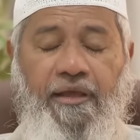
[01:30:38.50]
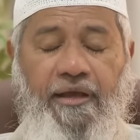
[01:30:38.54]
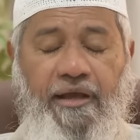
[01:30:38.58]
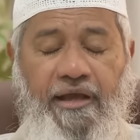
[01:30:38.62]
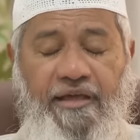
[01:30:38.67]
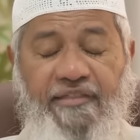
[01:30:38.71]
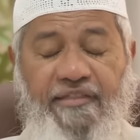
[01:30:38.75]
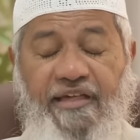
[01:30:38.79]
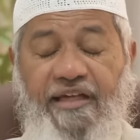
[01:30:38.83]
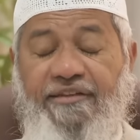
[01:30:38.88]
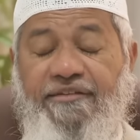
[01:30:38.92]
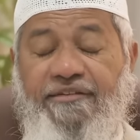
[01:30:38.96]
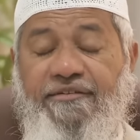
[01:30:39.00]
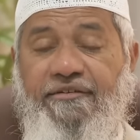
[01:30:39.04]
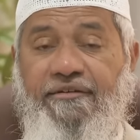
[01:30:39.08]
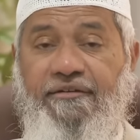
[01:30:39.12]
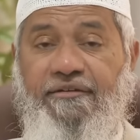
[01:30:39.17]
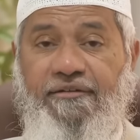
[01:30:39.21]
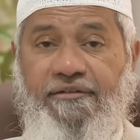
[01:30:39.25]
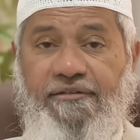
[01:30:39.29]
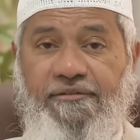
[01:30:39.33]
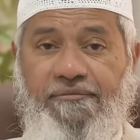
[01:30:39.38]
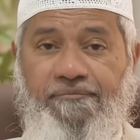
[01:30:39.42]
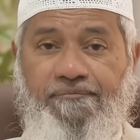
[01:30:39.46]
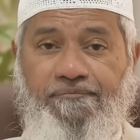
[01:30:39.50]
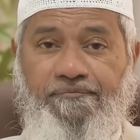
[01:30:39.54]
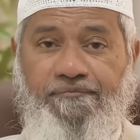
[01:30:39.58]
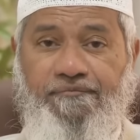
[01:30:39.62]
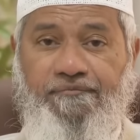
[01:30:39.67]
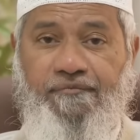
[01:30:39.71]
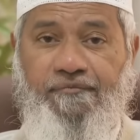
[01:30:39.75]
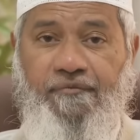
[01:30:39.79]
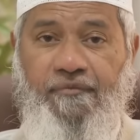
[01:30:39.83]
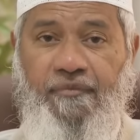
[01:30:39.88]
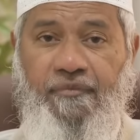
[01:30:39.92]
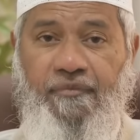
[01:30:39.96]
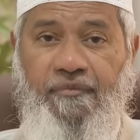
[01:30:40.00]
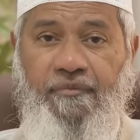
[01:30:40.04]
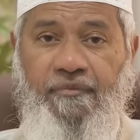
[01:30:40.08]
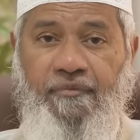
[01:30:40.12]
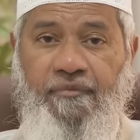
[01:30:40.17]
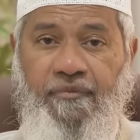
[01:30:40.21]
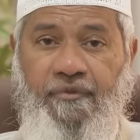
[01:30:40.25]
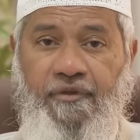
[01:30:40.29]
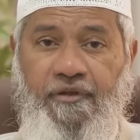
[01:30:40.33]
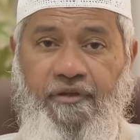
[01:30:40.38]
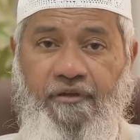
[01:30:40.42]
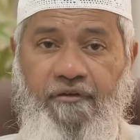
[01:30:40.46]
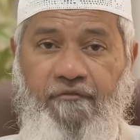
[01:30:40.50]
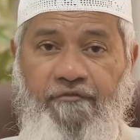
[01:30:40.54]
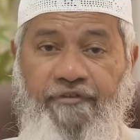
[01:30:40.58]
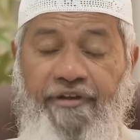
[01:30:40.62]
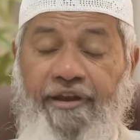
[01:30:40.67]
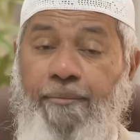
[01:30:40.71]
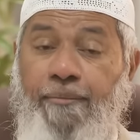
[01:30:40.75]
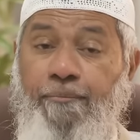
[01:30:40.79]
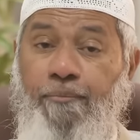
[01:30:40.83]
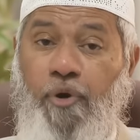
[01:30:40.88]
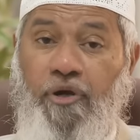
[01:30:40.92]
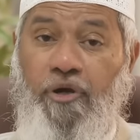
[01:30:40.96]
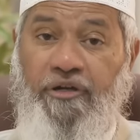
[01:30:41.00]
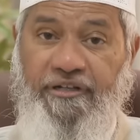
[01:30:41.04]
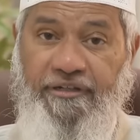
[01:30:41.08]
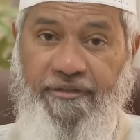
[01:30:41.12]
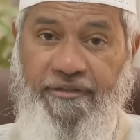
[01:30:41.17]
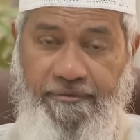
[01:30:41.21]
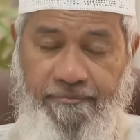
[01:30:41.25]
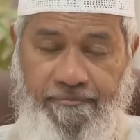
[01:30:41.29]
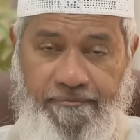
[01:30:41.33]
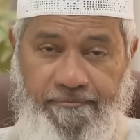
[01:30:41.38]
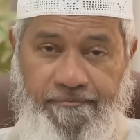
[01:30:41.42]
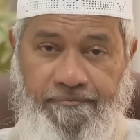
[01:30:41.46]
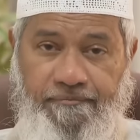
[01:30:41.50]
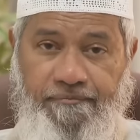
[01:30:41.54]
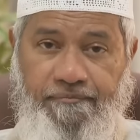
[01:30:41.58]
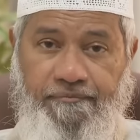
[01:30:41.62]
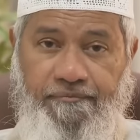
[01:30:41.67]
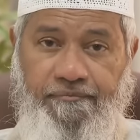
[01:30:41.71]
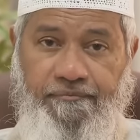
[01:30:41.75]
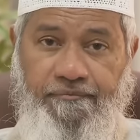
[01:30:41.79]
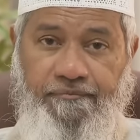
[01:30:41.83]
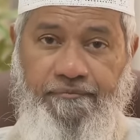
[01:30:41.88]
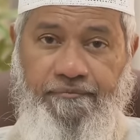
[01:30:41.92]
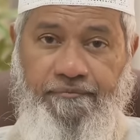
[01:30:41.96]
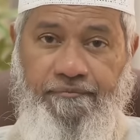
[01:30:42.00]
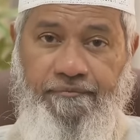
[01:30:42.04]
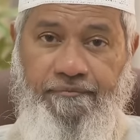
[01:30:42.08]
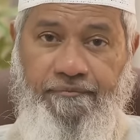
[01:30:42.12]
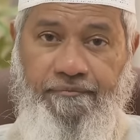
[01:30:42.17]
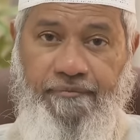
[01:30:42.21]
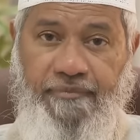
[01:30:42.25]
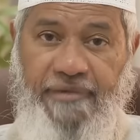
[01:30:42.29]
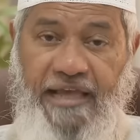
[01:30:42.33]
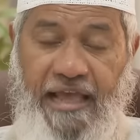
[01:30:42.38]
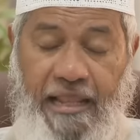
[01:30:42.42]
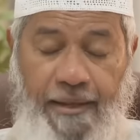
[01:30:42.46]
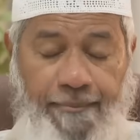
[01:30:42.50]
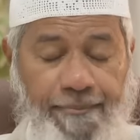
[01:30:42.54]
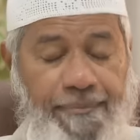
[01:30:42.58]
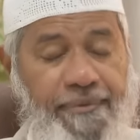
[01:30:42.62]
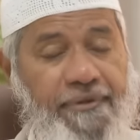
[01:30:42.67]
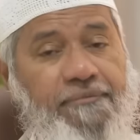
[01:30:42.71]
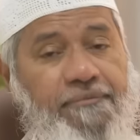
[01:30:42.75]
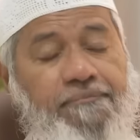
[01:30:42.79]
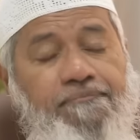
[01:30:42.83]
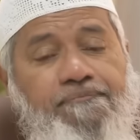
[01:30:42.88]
has asked a very important help.